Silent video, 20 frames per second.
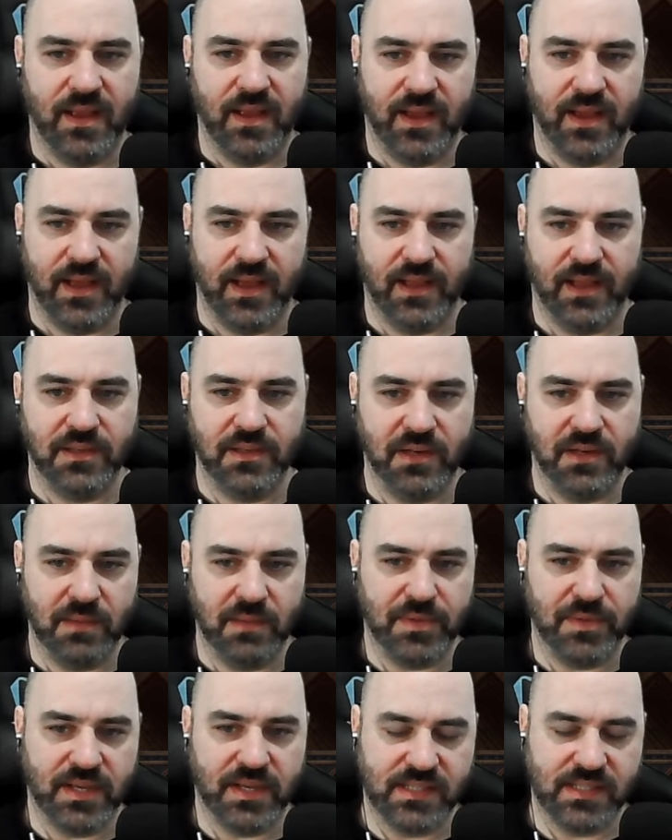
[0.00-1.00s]
Unique
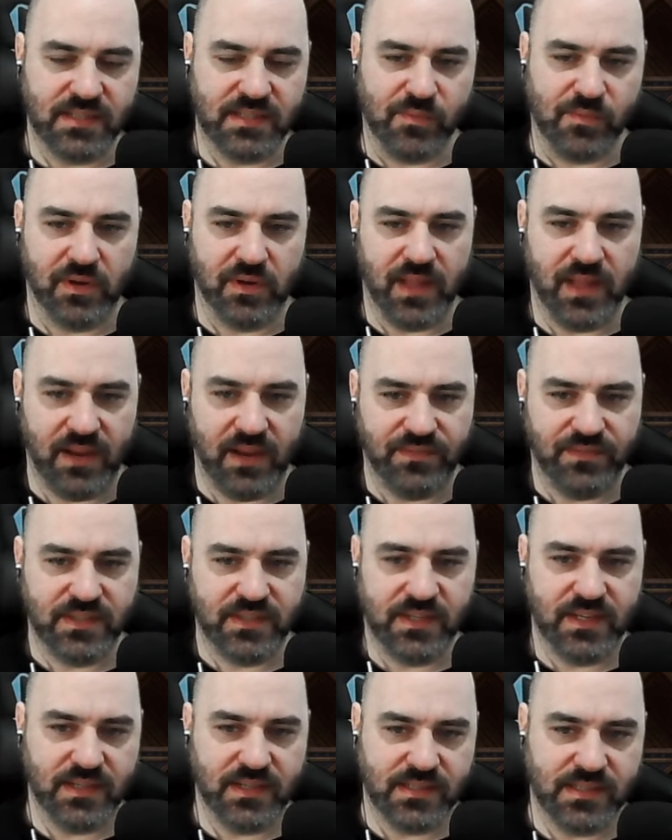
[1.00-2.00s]
boss has more life
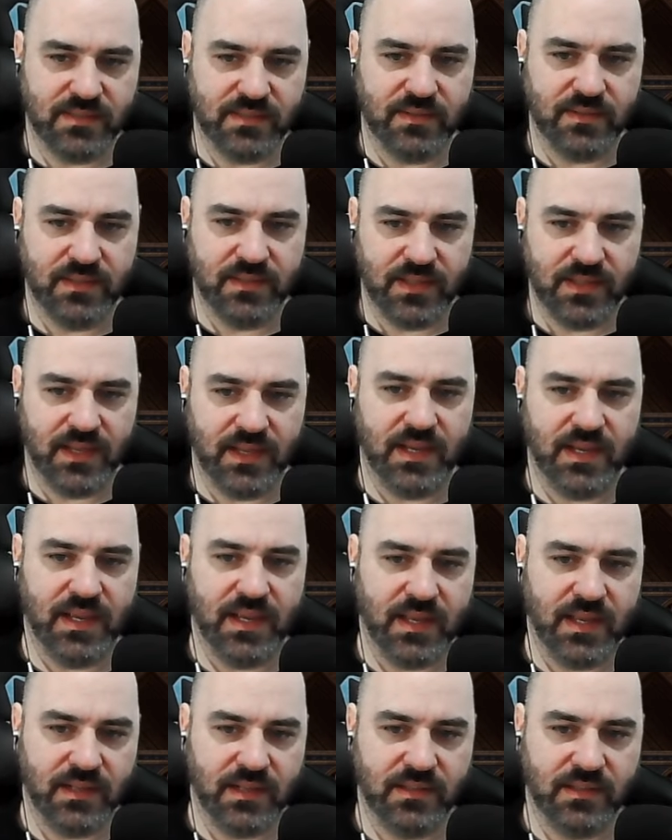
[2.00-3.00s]
sucks,
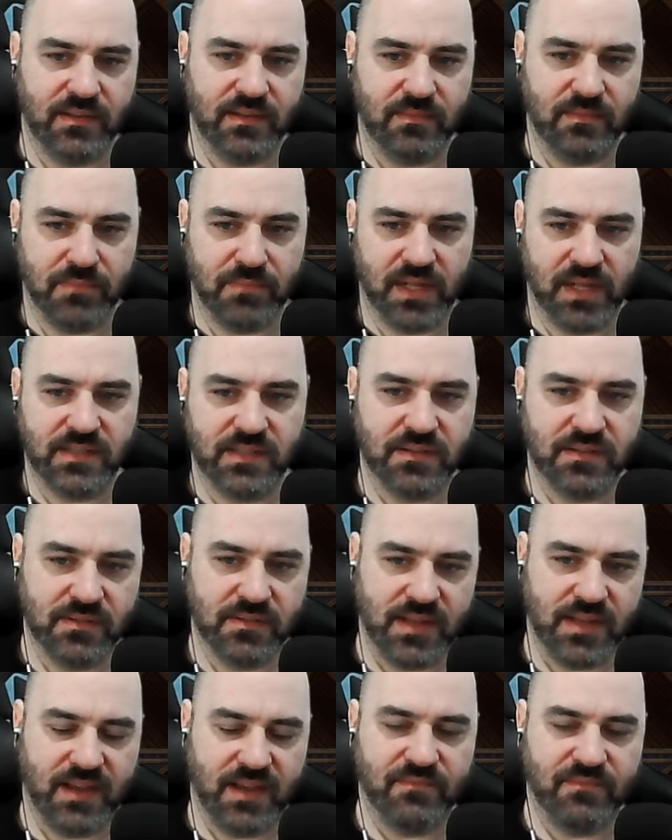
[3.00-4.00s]
and monsters
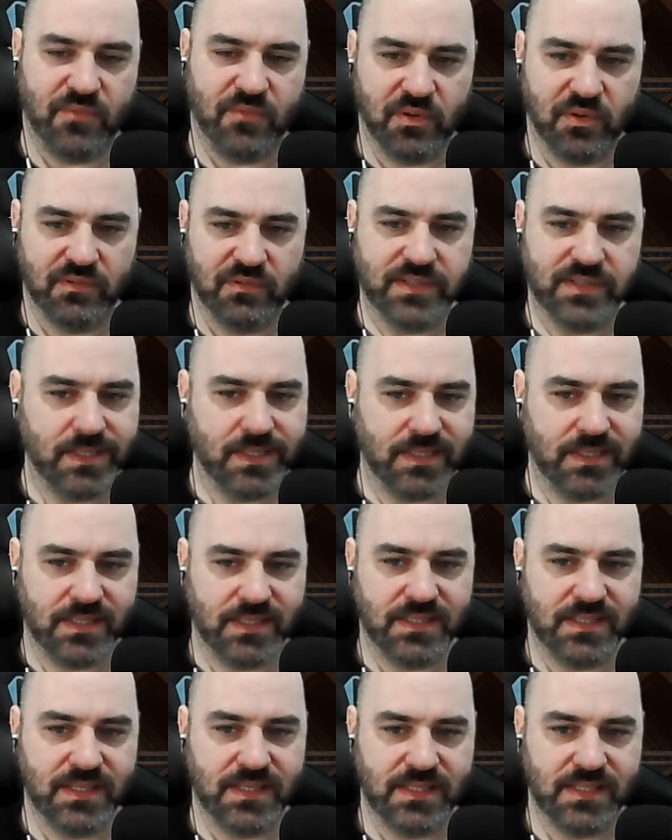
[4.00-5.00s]
have more
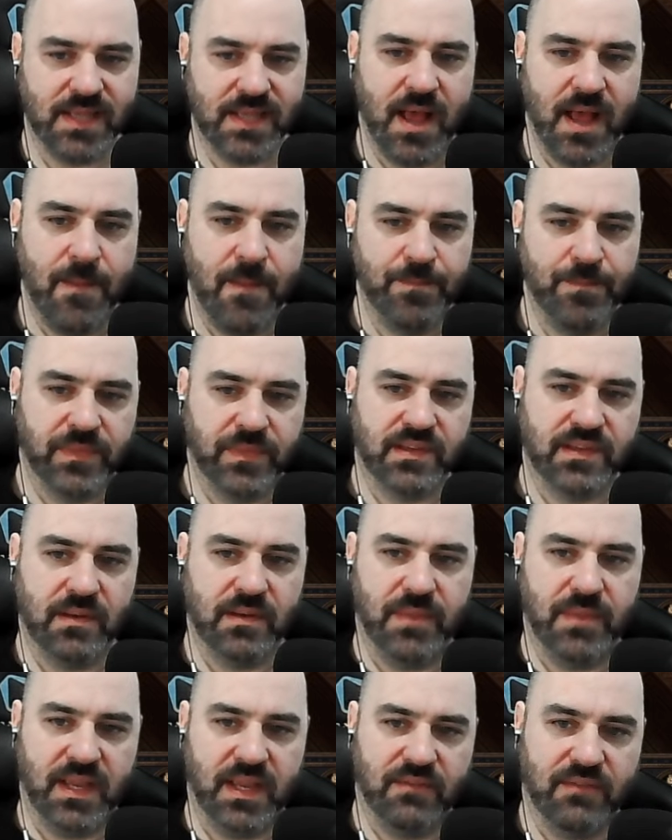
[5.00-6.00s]
resistances. Gonna
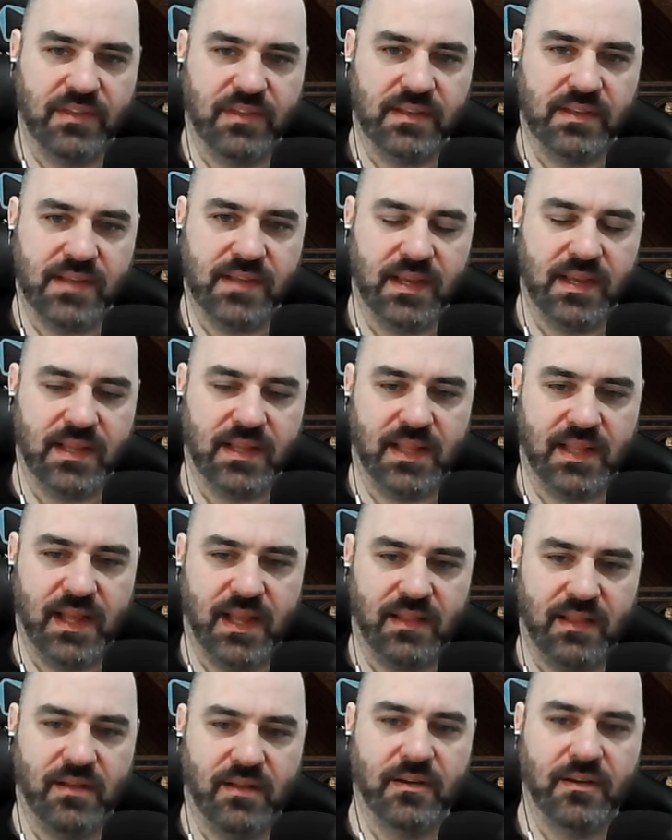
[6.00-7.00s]
make everything take a lot
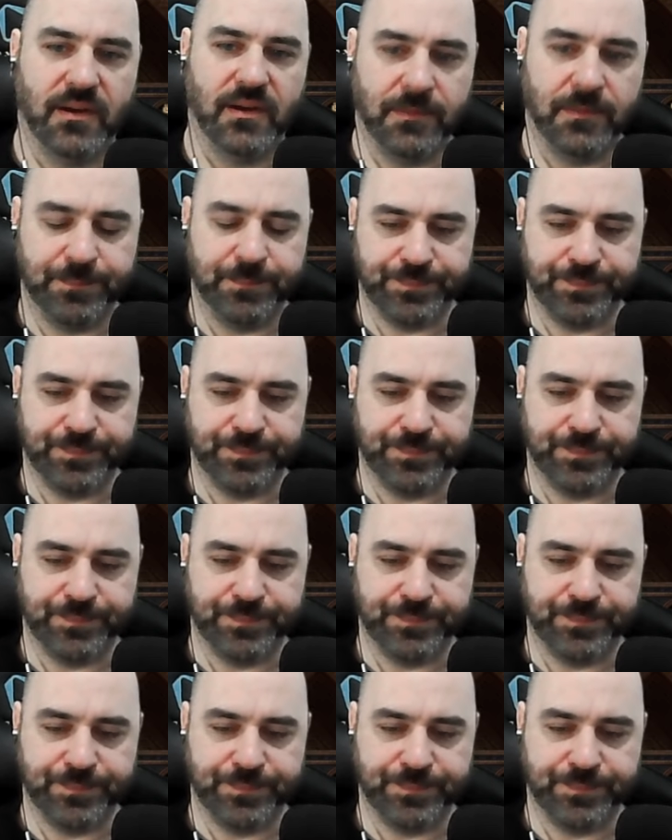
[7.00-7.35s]
longer.